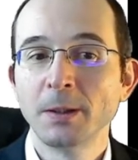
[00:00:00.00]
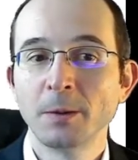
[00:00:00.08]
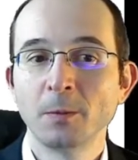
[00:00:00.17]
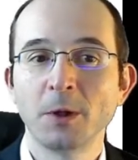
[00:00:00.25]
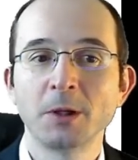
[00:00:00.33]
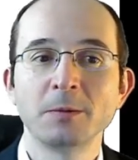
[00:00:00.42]

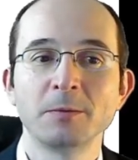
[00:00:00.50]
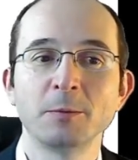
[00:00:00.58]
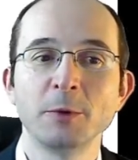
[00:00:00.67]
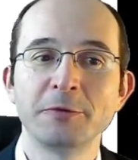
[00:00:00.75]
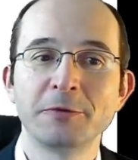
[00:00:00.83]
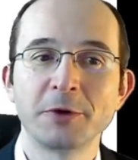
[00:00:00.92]
Well,
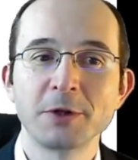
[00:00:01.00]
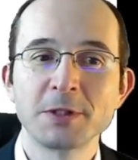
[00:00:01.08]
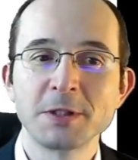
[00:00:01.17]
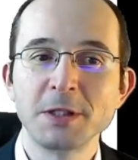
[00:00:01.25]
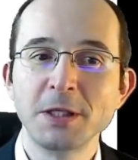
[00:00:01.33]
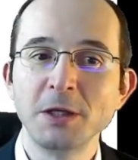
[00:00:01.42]
we
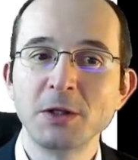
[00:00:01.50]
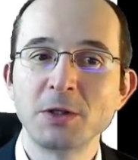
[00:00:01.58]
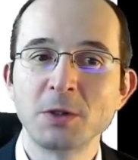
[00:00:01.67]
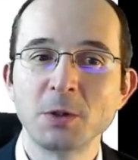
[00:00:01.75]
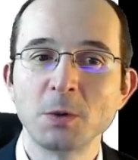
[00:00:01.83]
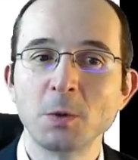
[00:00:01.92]
first need
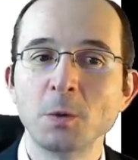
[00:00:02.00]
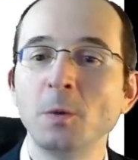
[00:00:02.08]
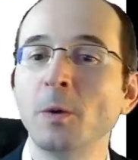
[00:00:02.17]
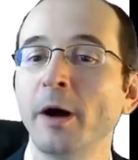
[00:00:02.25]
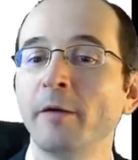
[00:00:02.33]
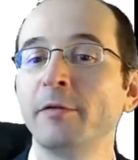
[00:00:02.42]

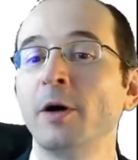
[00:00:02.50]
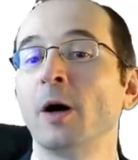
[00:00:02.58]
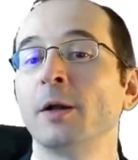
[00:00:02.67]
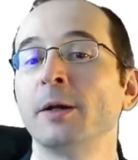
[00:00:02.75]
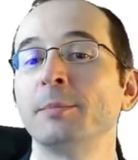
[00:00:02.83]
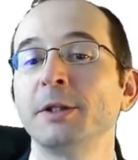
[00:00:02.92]
to have
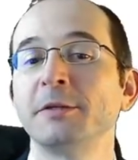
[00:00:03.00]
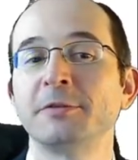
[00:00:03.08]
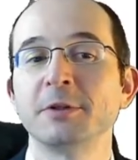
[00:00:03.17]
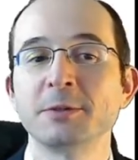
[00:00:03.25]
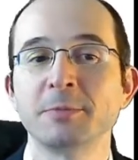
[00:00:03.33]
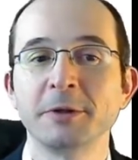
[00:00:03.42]
gone up in the
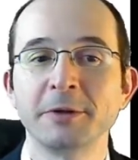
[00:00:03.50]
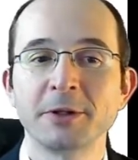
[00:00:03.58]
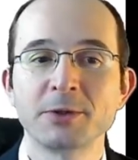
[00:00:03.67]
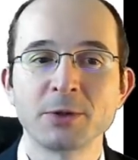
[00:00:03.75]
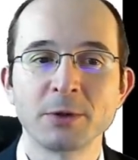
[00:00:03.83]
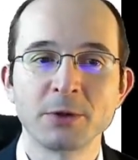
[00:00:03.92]
first period,
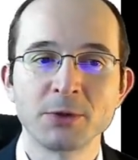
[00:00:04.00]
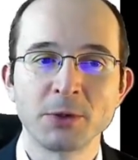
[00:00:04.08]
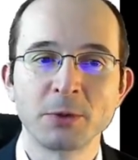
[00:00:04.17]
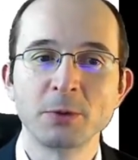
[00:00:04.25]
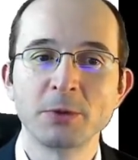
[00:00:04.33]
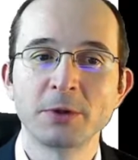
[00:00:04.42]
so there's a
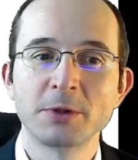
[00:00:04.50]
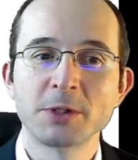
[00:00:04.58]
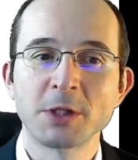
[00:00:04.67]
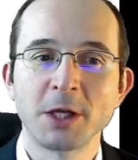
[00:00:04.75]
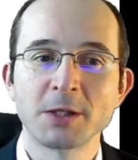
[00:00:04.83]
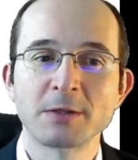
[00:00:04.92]
2/3
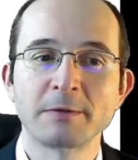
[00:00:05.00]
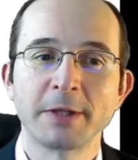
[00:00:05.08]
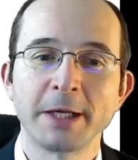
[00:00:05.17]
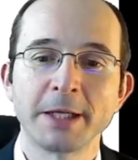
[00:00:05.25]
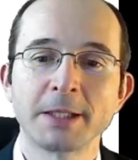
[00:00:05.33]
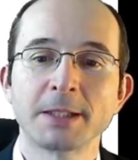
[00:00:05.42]
chance of
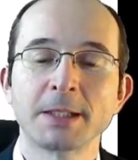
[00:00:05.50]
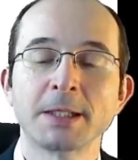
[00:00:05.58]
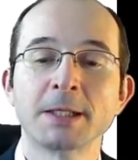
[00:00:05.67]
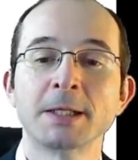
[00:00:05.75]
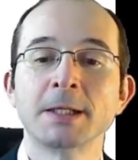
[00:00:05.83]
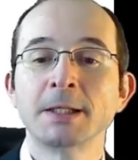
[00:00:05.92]
that.
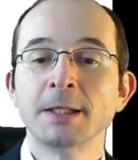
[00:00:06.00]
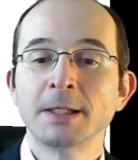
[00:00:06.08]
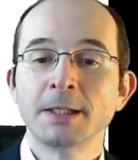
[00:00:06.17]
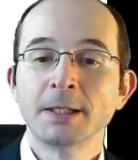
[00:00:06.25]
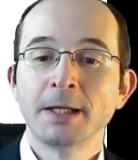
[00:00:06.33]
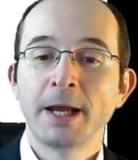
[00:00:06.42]

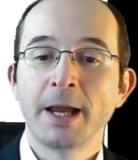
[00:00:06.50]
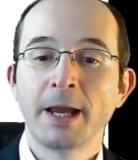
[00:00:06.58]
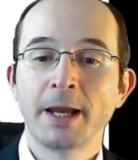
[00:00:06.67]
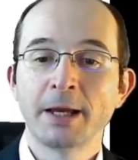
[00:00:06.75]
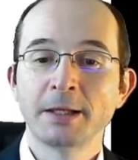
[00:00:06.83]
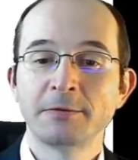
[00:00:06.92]

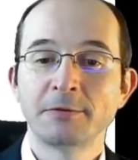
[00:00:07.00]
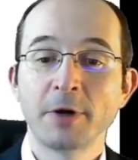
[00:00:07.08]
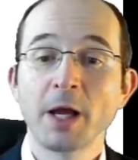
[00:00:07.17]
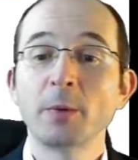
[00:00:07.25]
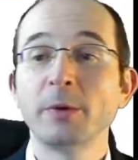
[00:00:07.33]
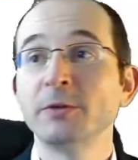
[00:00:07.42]
And for
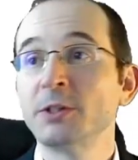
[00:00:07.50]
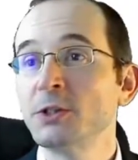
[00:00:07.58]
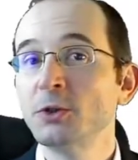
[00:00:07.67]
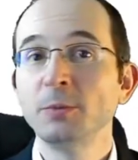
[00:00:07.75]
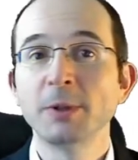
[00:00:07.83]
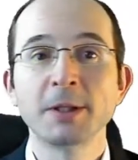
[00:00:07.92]
now, we've
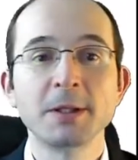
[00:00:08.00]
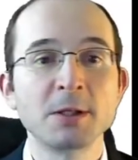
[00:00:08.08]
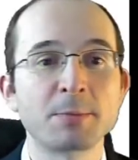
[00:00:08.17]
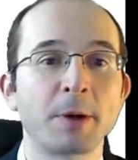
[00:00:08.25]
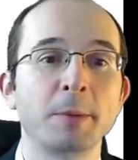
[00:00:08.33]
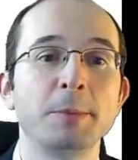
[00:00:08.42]
assumed that these
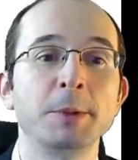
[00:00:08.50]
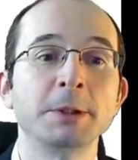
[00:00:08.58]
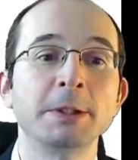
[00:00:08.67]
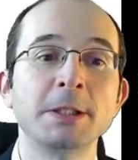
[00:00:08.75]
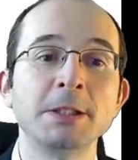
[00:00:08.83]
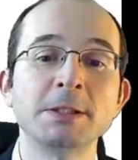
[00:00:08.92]

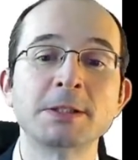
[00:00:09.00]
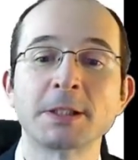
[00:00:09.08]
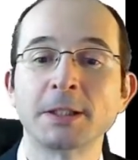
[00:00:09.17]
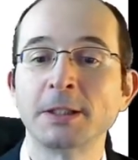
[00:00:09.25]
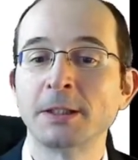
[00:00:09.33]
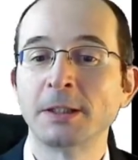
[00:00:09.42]
probabilities
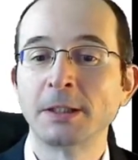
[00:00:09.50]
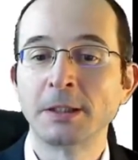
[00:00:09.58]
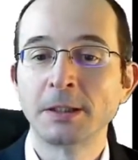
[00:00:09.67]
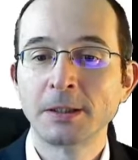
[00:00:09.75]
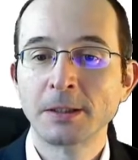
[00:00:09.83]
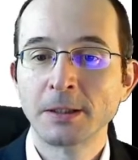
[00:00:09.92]
are